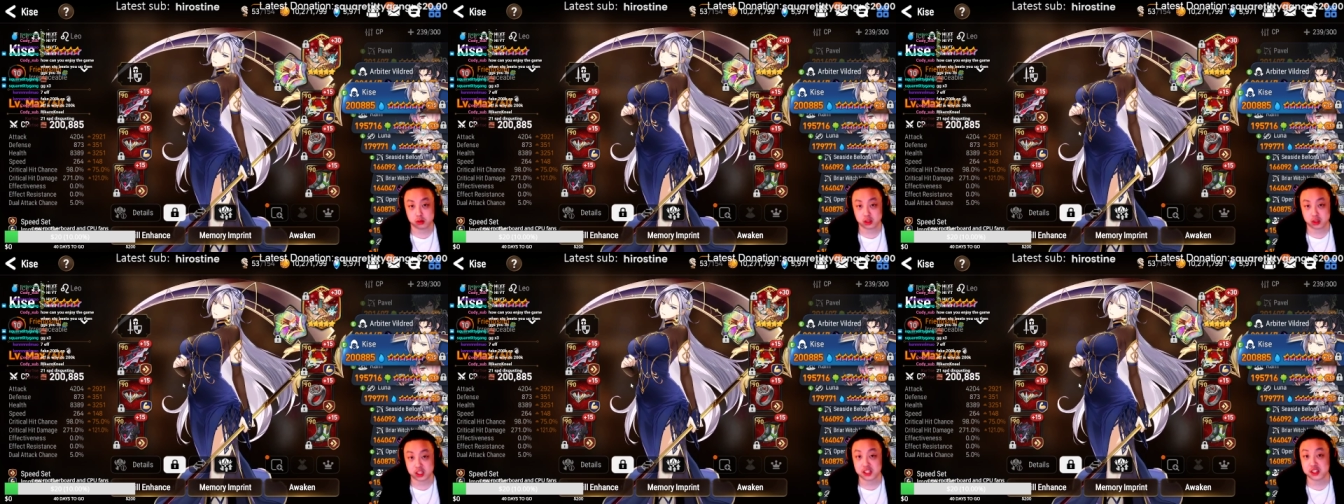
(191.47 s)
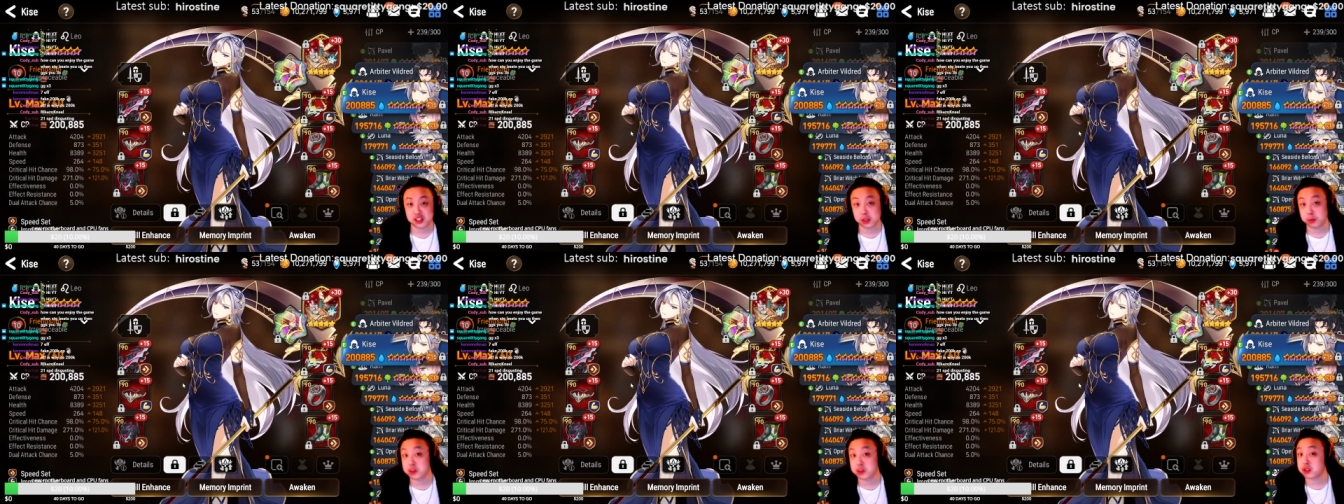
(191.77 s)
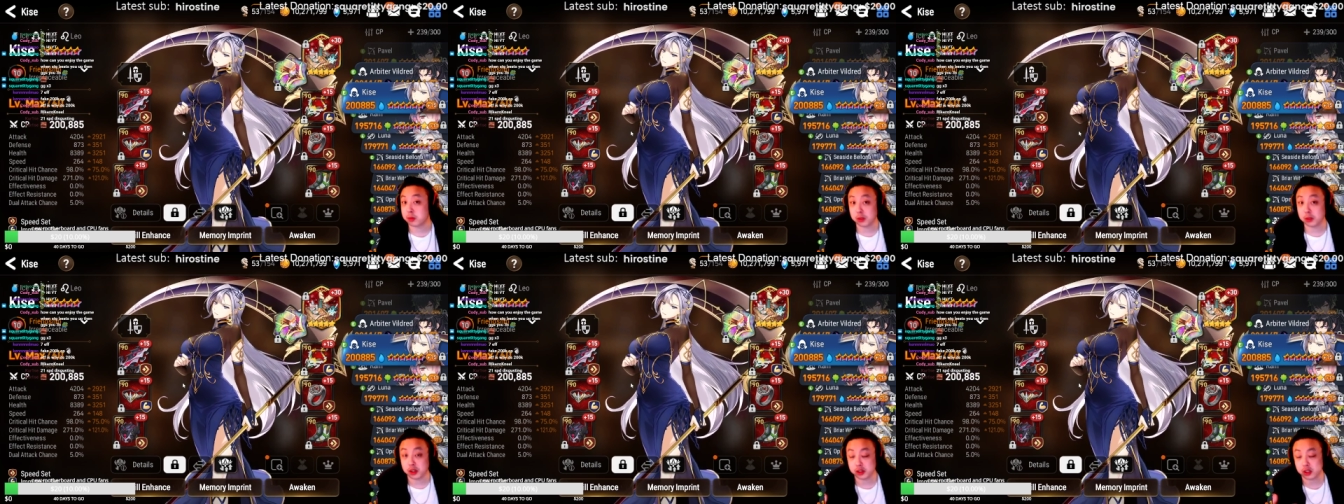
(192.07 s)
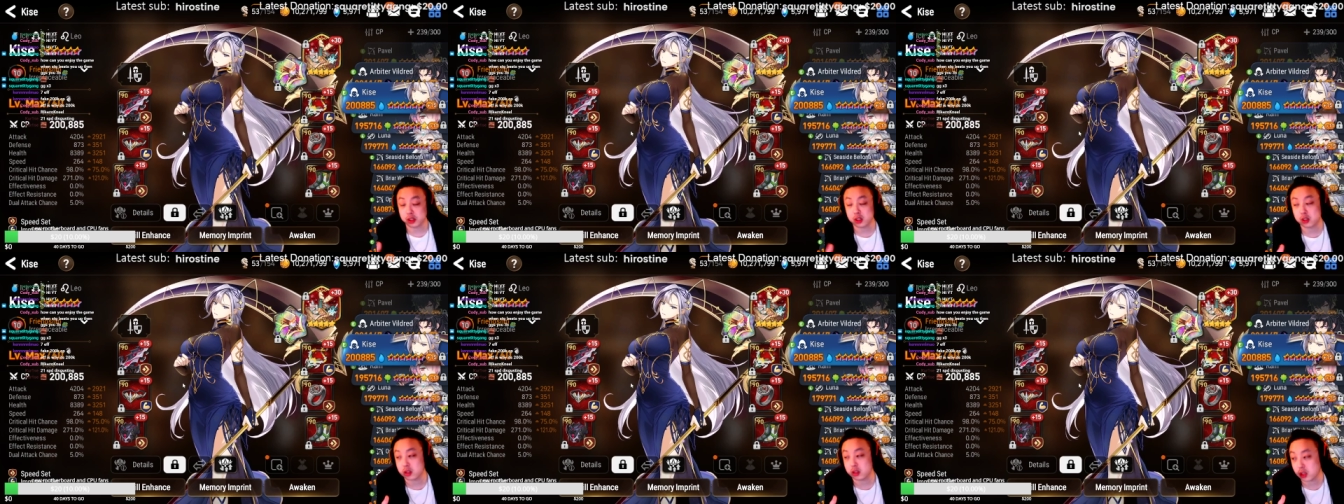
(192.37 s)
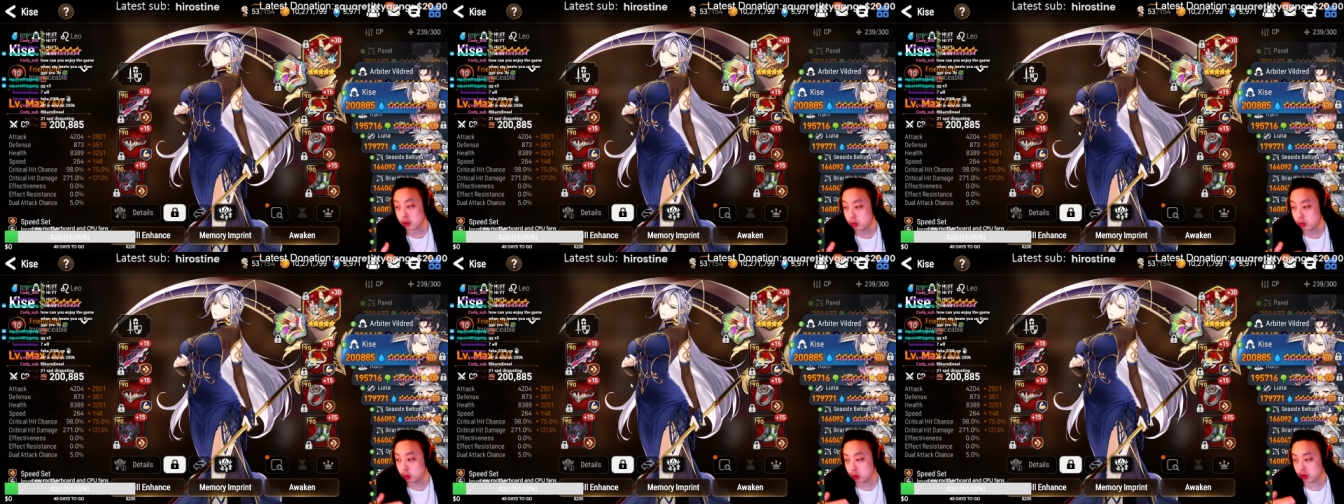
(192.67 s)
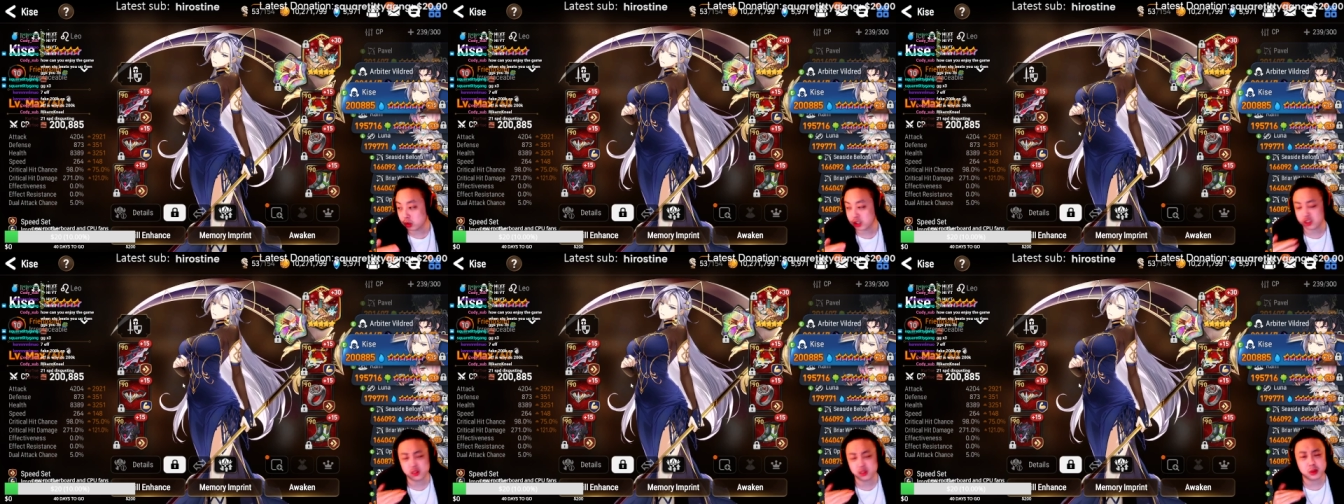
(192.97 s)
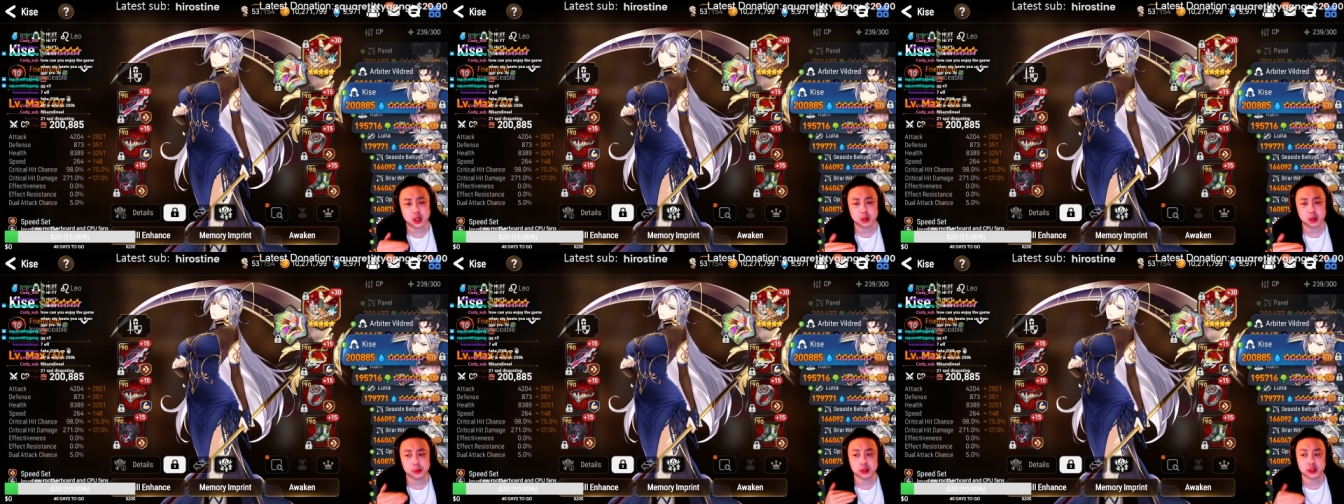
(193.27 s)
Kisei plus Amelia, and we'll get to
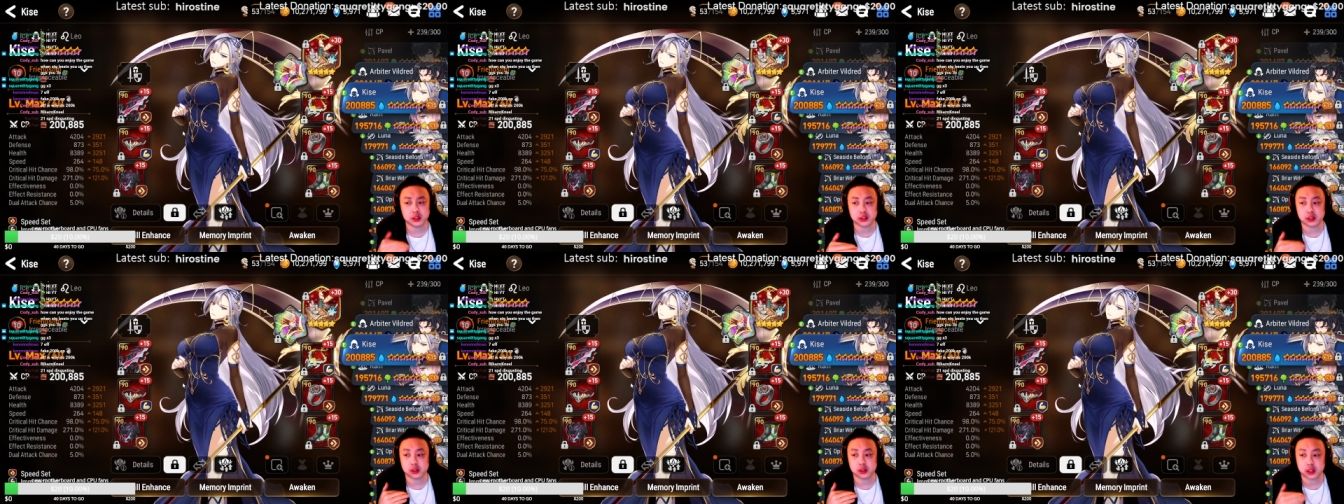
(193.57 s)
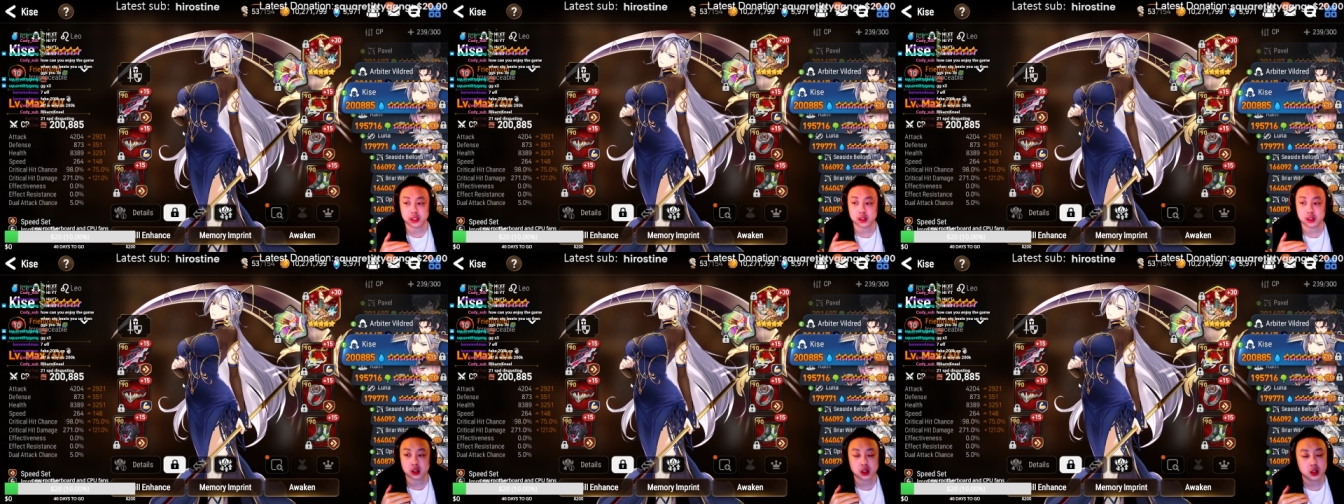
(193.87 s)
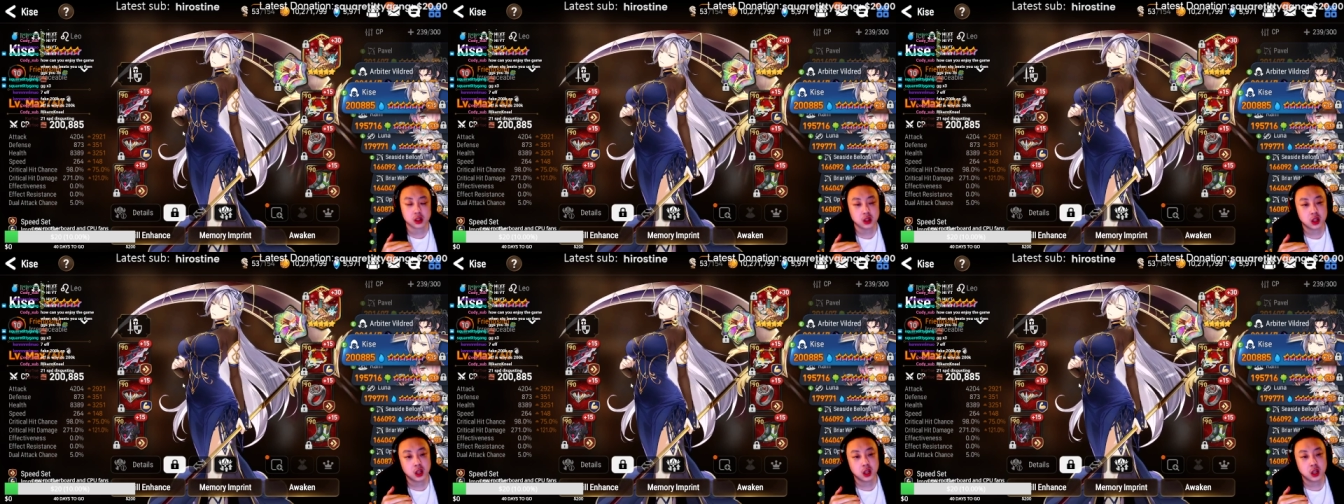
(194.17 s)
my Amelia later.